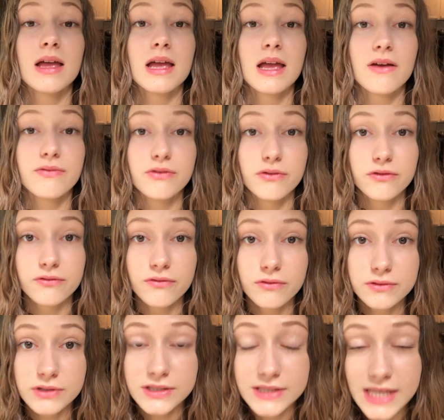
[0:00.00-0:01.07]
If you
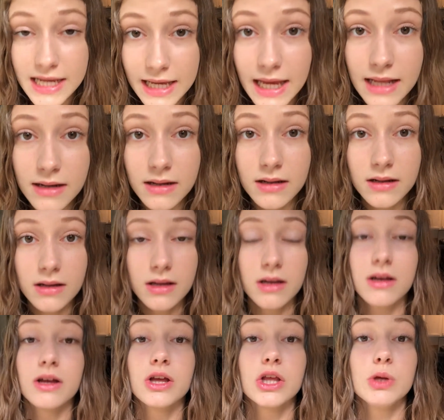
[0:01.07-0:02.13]
seek it,
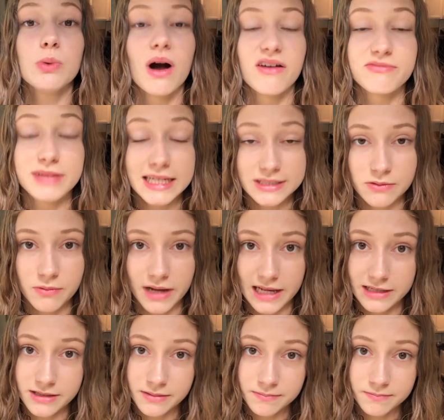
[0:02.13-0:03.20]
you will have pleasant
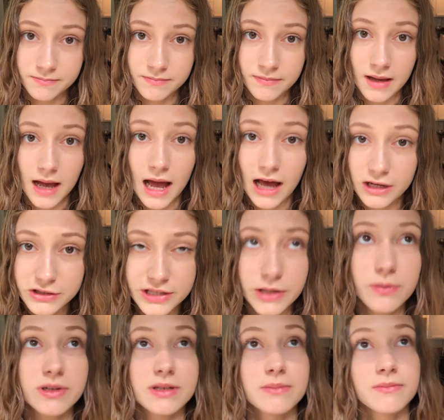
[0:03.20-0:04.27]
ways. How do you seek
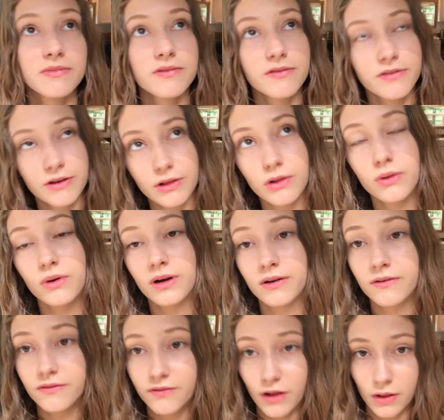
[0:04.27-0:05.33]
wisdom? Fear the Lord,
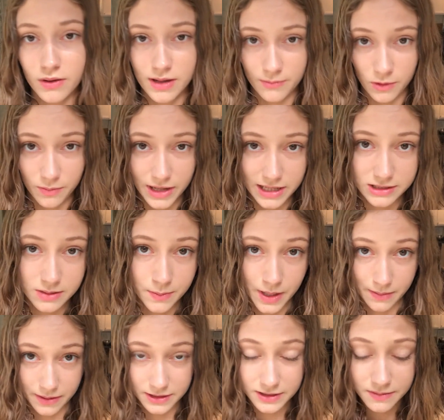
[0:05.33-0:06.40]
follow him, obey his
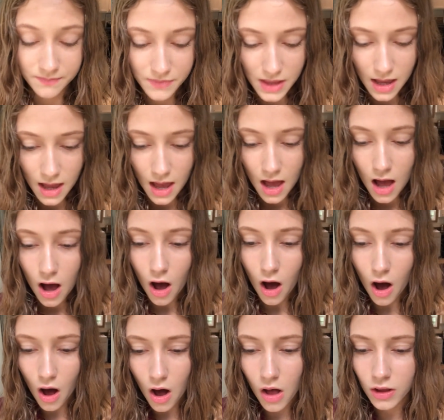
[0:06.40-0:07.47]
commandments.
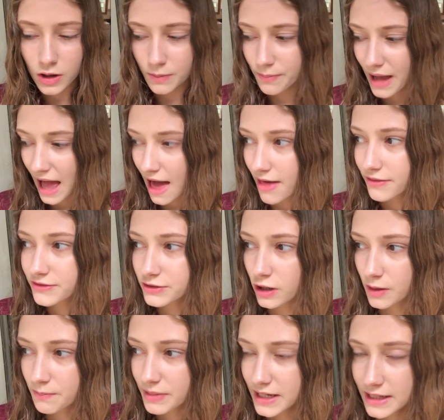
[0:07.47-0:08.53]
All her paths are
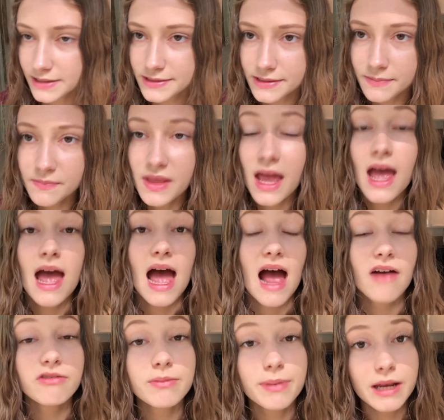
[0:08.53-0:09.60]
peace.
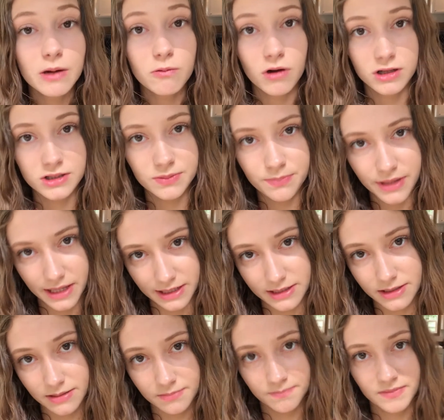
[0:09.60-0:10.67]
Everybody wants
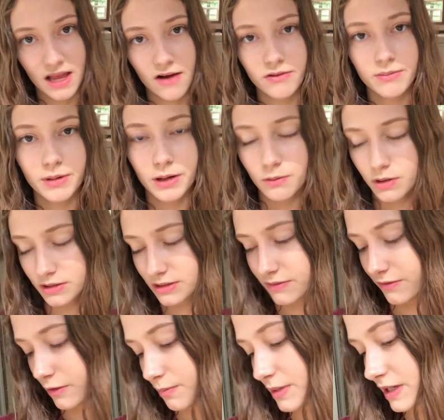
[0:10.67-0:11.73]
peace. Everybody wants to
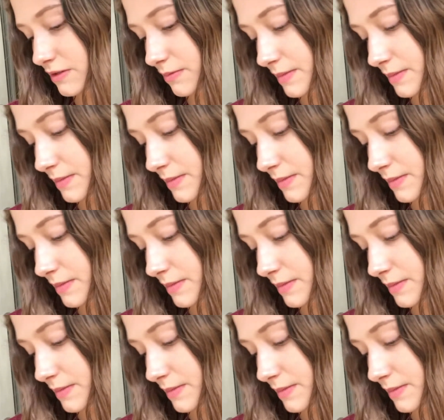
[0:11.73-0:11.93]
feel peace from